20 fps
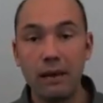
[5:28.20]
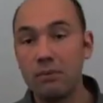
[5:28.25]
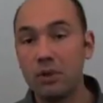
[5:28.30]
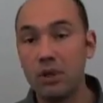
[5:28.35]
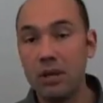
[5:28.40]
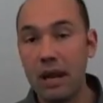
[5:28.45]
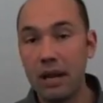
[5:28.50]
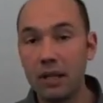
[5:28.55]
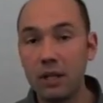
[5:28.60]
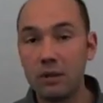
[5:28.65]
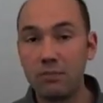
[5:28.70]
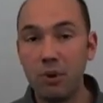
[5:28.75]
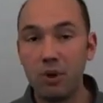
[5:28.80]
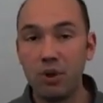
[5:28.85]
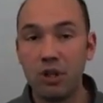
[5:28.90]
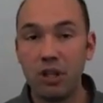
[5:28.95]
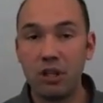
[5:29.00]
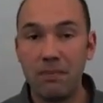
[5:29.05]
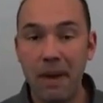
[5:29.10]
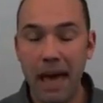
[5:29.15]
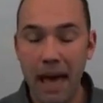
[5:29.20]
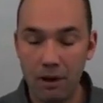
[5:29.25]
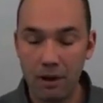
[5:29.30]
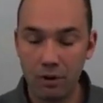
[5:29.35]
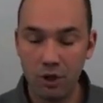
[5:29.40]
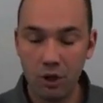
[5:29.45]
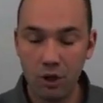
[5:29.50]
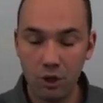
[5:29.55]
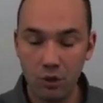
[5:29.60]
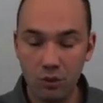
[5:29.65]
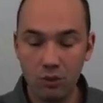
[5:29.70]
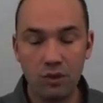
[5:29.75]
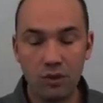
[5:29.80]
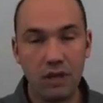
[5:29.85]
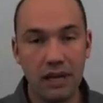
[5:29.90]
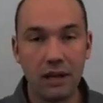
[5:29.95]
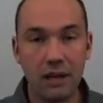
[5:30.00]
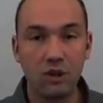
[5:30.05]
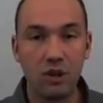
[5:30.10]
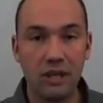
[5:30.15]
Okay, so now let's put this pattern to
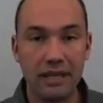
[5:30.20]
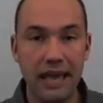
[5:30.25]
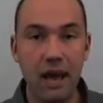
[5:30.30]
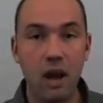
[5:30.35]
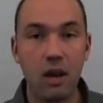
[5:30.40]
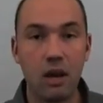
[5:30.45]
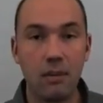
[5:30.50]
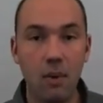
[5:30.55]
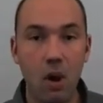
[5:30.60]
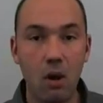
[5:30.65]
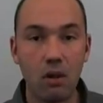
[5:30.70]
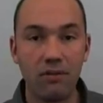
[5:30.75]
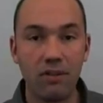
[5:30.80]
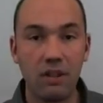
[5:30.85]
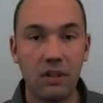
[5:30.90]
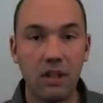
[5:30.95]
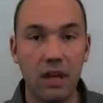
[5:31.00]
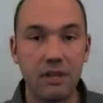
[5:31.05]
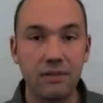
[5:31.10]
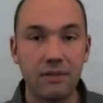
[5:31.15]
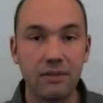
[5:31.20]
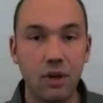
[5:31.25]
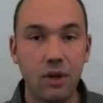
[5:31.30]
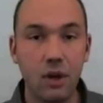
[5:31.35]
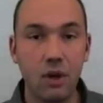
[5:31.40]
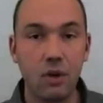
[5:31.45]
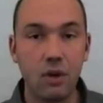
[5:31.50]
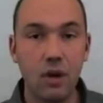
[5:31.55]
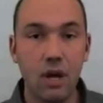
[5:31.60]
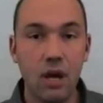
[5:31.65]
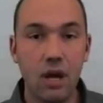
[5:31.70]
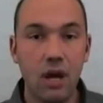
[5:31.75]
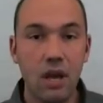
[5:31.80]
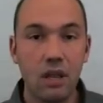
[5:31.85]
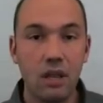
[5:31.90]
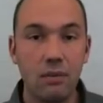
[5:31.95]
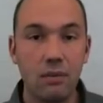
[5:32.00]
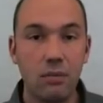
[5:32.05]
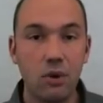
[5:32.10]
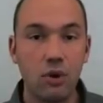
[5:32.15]
use and actually count up all of the lines of
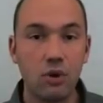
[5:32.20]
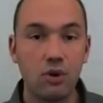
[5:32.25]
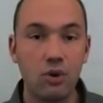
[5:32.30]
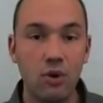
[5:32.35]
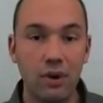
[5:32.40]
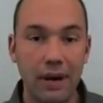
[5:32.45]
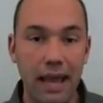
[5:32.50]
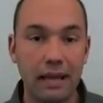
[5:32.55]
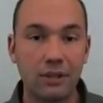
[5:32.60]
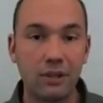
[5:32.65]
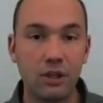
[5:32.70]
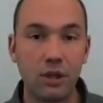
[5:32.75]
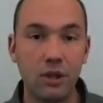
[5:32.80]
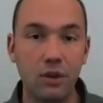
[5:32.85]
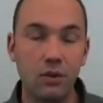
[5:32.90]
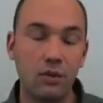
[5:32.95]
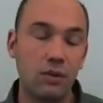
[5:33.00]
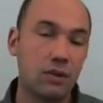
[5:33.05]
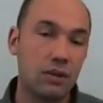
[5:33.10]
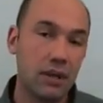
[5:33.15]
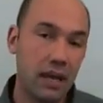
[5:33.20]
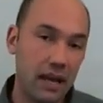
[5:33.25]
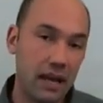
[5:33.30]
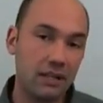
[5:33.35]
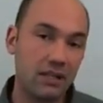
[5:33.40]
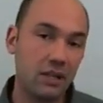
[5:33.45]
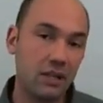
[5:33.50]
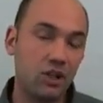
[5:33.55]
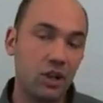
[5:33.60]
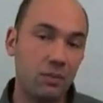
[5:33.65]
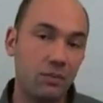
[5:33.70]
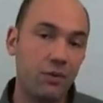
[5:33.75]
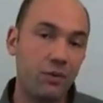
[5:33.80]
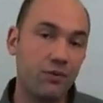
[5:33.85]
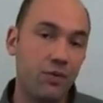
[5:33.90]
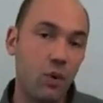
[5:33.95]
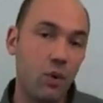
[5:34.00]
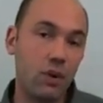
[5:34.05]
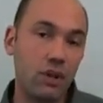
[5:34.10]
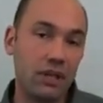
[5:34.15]
code that merge sort executes. And as I
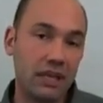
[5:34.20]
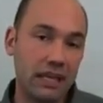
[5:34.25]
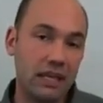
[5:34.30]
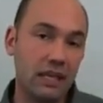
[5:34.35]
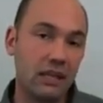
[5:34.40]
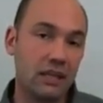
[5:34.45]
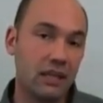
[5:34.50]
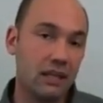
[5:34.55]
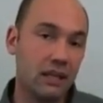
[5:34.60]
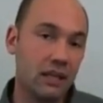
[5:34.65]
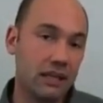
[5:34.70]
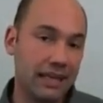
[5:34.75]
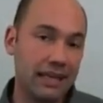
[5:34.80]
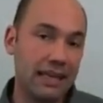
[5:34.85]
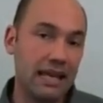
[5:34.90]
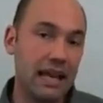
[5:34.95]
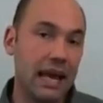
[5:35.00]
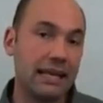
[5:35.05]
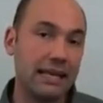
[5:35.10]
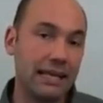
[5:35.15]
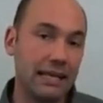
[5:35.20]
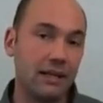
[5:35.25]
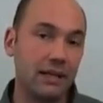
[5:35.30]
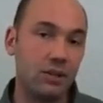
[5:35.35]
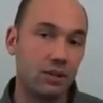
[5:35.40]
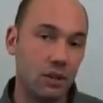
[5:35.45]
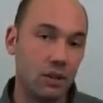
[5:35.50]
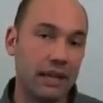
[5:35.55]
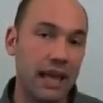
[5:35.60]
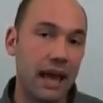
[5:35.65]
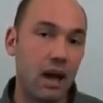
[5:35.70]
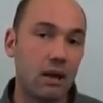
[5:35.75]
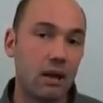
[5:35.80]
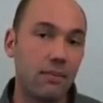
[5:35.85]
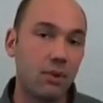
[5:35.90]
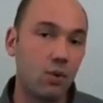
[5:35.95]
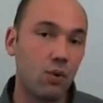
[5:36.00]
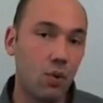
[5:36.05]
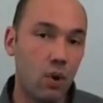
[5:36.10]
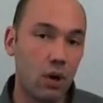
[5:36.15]
said before, the key idea is to
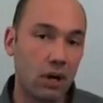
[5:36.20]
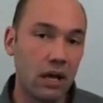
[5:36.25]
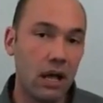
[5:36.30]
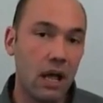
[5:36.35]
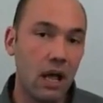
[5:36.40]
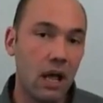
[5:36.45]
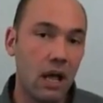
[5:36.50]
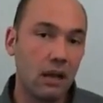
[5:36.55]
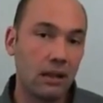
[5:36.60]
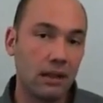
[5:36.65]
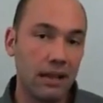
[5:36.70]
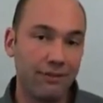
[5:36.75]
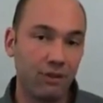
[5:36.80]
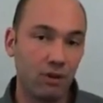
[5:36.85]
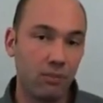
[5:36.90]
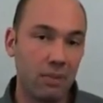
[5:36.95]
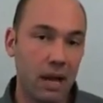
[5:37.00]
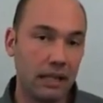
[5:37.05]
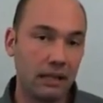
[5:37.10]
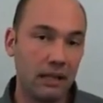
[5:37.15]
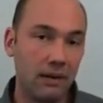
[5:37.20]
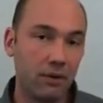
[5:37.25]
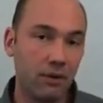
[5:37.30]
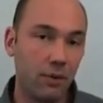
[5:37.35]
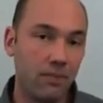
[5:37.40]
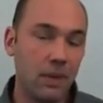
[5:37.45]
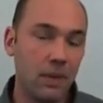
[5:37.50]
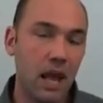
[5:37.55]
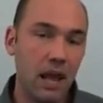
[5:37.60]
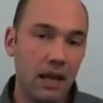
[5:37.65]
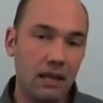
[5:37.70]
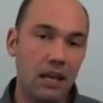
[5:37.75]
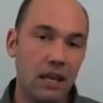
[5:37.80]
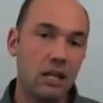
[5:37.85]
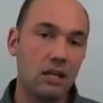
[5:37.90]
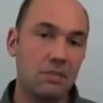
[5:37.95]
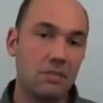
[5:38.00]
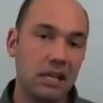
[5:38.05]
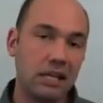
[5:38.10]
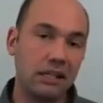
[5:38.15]
count up the work level by level.
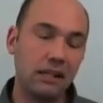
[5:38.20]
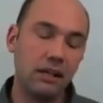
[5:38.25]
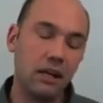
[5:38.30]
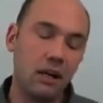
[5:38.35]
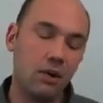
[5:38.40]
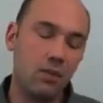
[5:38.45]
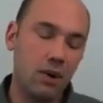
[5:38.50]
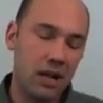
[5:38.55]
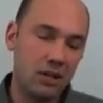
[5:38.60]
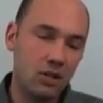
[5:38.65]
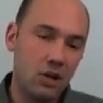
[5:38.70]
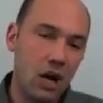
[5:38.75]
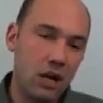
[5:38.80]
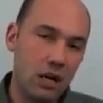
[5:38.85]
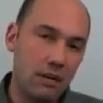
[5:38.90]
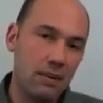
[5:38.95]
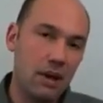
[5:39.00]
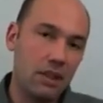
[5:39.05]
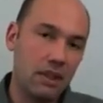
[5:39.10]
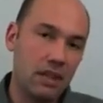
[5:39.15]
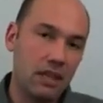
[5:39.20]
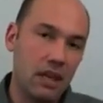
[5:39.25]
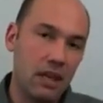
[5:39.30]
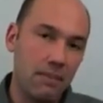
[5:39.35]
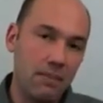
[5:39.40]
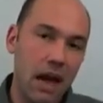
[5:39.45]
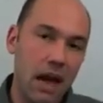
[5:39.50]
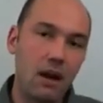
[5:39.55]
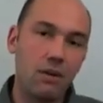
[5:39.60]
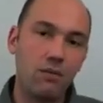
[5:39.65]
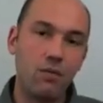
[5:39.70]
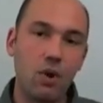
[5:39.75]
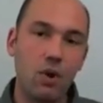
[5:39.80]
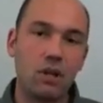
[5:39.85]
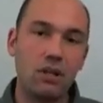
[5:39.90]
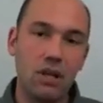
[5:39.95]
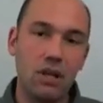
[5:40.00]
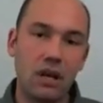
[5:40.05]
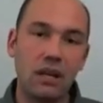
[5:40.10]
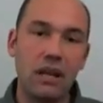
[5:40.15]
Now, to be clear, when I talk about the
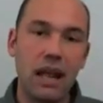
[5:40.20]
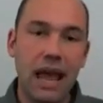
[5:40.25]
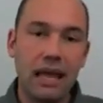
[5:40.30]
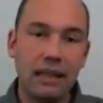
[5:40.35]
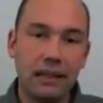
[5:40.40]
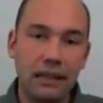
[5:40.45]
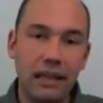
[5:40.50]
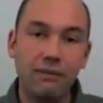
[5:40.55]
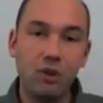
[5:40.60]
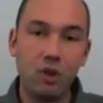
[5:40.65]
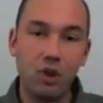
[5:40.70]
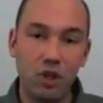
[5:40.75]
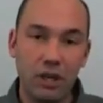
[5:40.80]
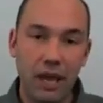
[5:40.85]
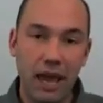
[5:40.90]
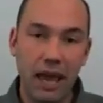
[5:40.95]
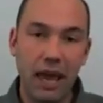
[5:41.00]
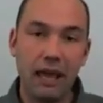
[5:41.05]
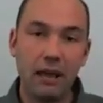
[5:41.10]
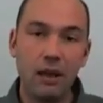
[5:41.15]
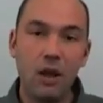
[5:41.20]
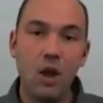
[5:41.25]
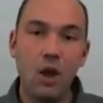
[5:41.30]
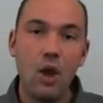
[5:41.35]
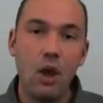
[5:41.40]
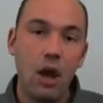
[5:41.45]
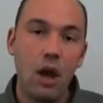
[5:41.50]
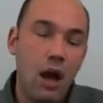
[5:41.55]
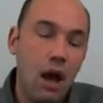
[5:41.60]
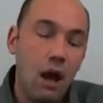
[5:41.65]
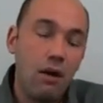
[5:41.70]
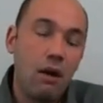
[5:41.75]
amount of work done at level j,